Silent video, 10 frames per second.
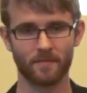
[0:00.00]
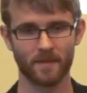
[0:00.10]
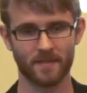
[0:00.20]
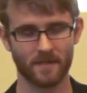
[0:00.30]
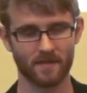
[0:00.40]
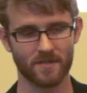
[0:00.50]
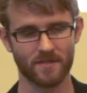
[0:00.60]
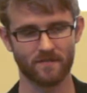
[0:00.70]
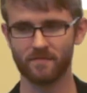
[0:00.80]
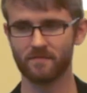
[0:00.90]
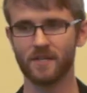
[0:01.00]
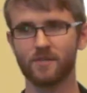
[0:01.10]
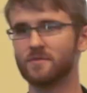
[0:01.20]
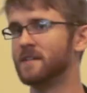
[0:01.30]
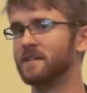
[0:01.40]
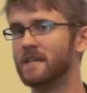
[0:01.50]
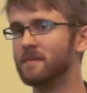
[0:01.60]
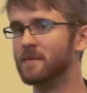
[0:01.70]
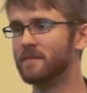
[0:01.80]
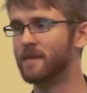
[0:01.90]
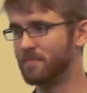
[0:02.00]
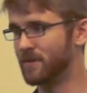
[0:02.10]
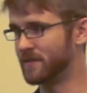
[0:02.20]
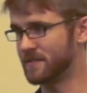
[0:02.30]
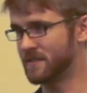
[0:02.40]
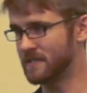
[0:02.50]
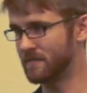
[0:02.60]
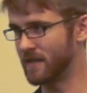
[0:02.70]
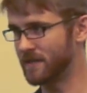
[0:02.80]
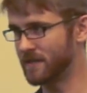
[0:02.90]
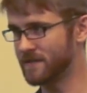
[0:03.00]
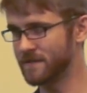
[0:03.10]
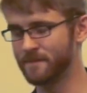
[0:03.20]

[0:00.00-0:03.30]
but just an interesting tidbit about building a system like this,